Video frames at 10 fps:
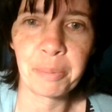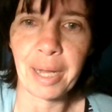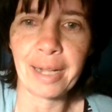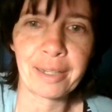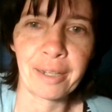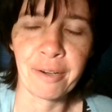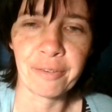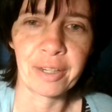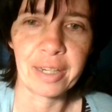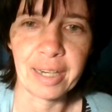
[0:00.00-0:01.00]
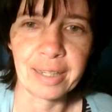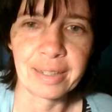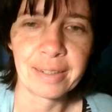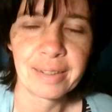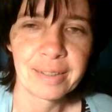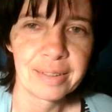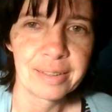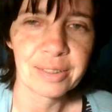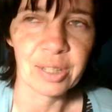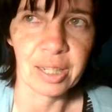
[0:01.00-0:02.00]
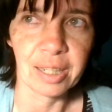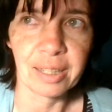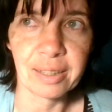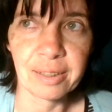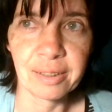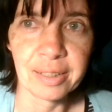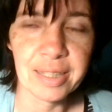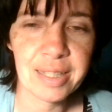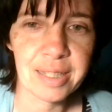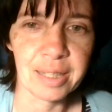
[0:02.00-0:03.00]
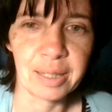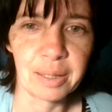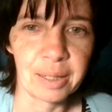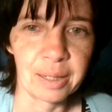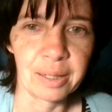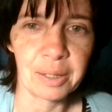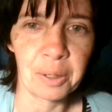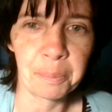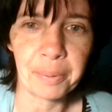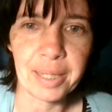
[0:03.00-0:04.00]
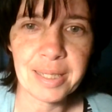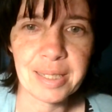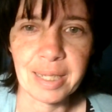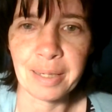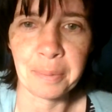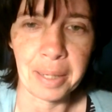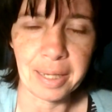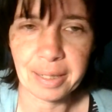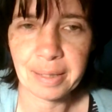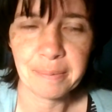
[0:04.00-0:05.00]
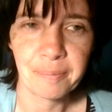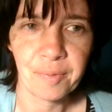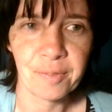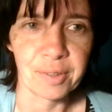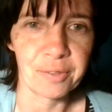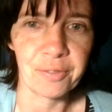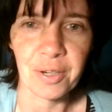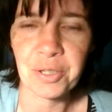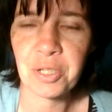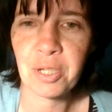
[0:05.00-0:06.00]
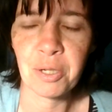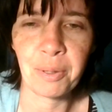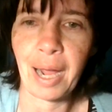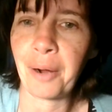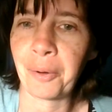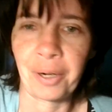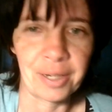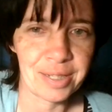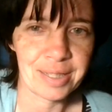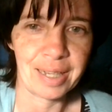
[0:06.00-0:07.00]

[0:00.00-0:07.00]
back over, and sort of listen and hope I stayed awake for the first 2 hours.